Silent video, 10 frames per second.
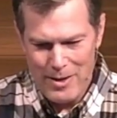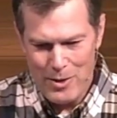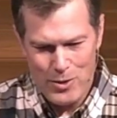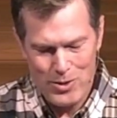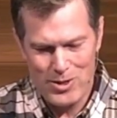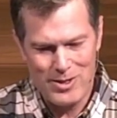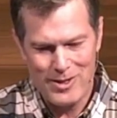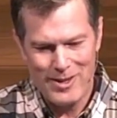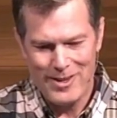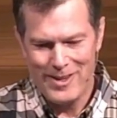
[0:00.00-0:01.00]
who's
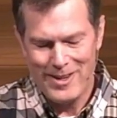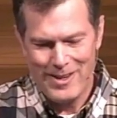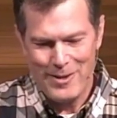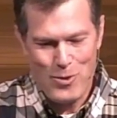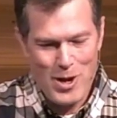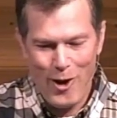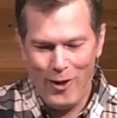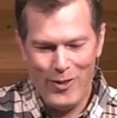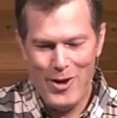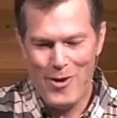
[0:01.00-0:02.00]
we
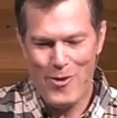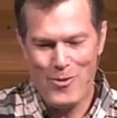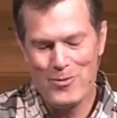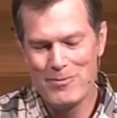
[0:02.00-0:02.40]
all know